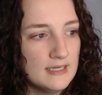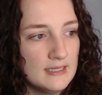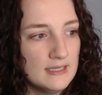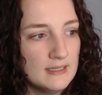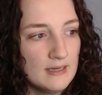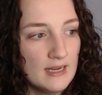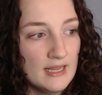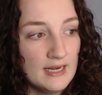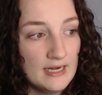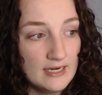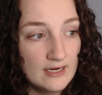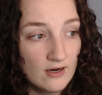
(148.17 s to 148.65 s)

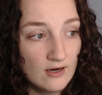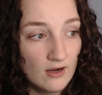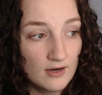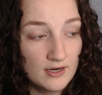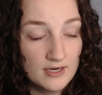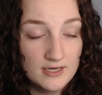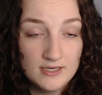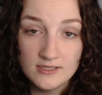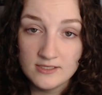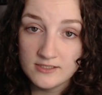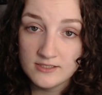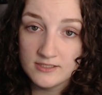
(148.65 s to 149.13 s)
and he got
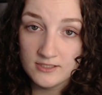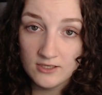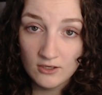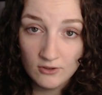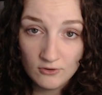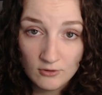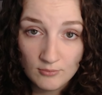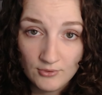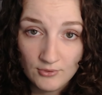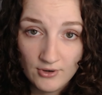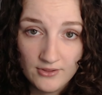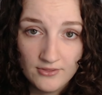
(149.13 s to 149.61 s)
his younger
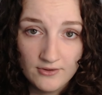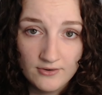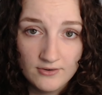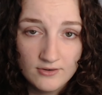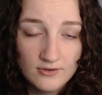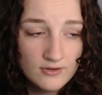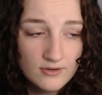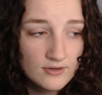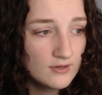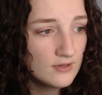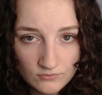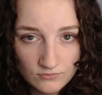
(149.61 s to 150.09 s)
brother
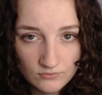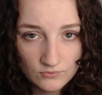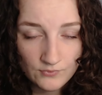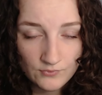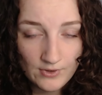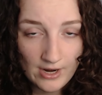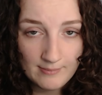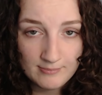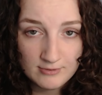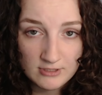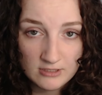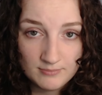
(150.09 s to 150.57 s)

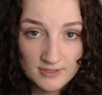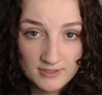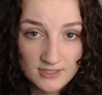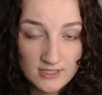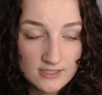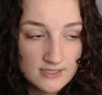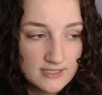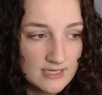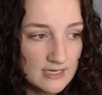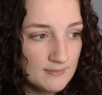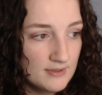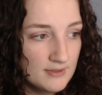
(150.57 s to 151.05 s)
wrapped up in the
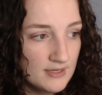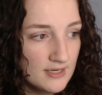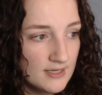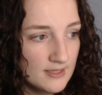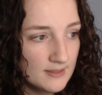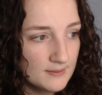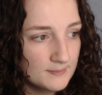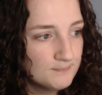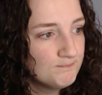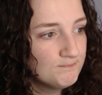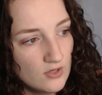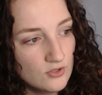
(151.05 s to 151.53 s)
same gig.
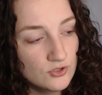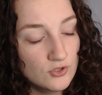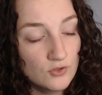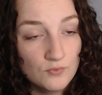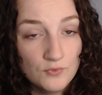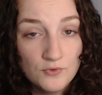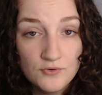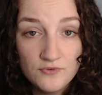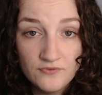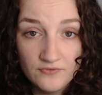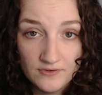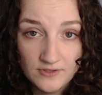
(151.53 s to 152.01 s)
So
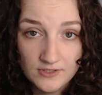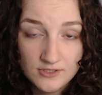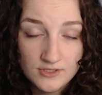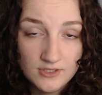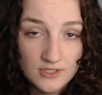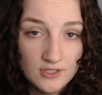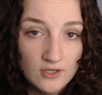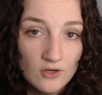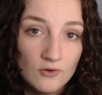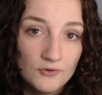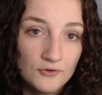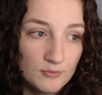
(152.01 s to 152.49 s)
Rufus,
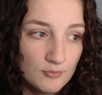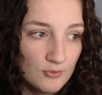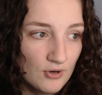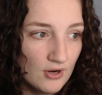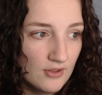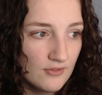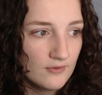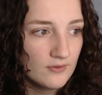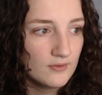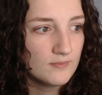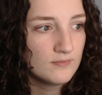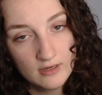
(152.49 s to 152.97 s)
the older
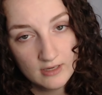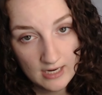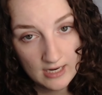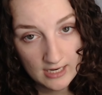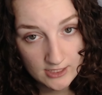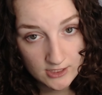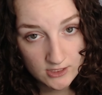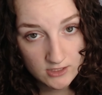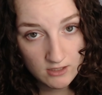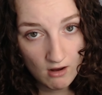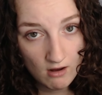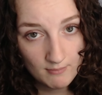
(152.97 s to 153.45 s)
brother, and
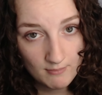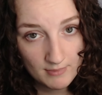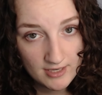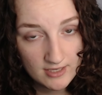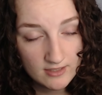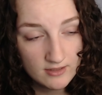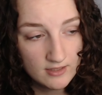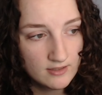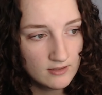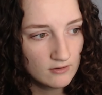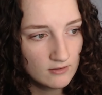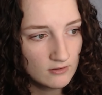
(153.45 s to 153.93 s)
Tommy,
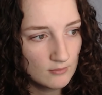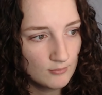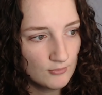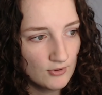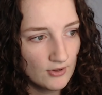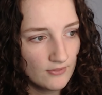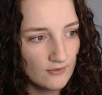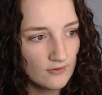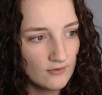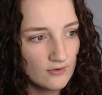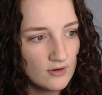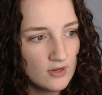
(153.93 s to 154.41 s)
the younger
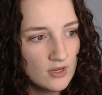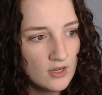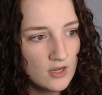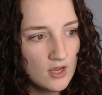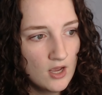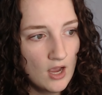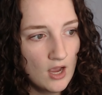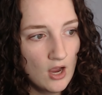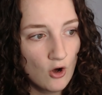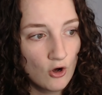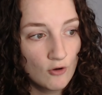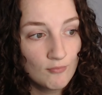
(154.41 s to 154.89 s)
brother,
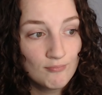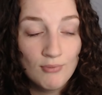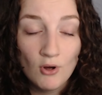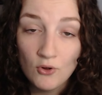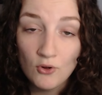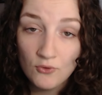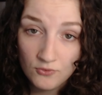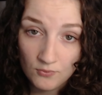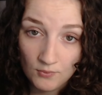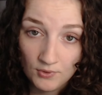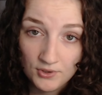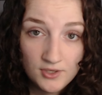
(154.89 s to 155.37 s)
are
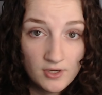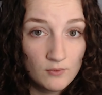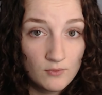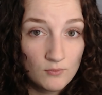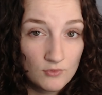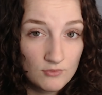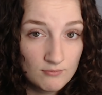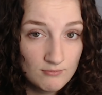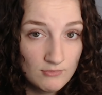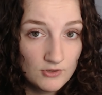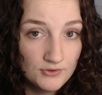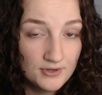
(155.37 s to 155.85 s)
both working
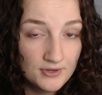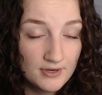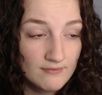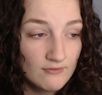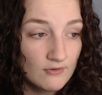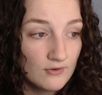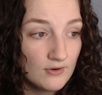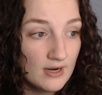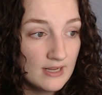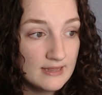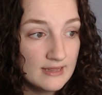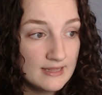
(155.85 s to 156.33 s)
with
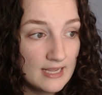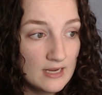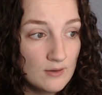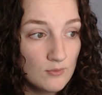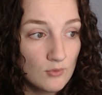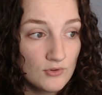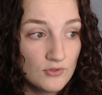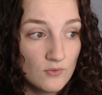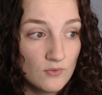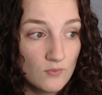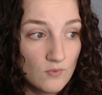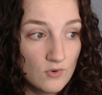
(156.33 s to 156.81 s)
Moldaver, and they were
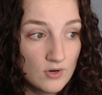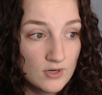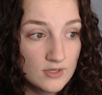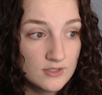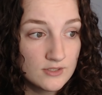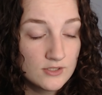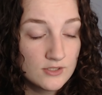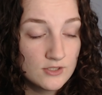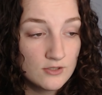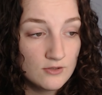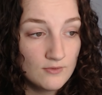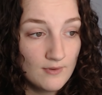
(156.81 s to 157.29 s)
the
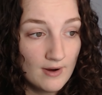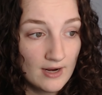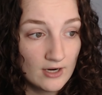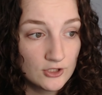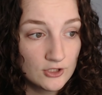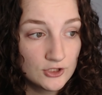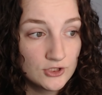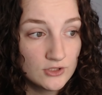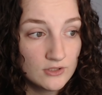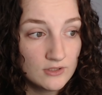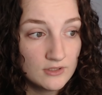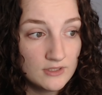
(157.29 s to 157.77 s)
ones who
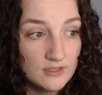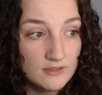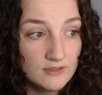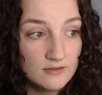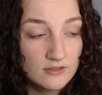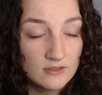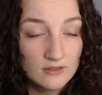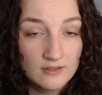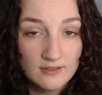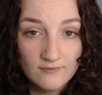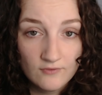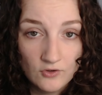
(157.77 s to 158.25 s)
actually
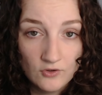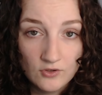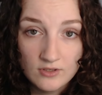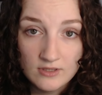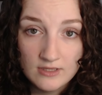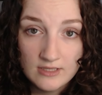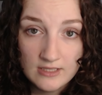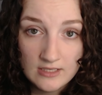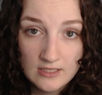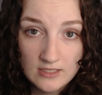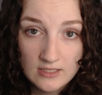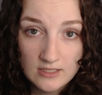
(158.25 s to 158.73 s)
delivered
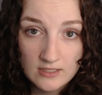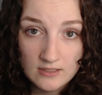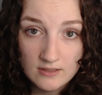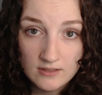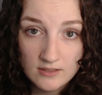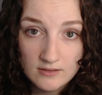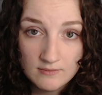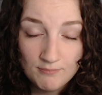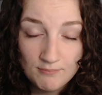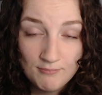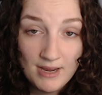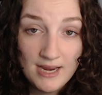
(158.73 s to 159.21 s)
the
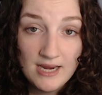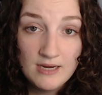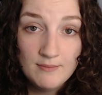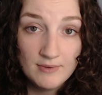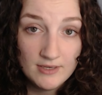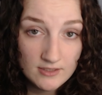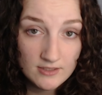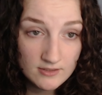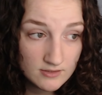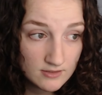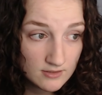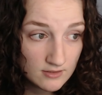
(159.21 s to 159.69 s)

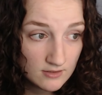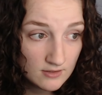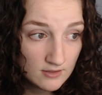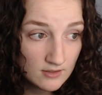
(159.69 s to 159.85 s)
payment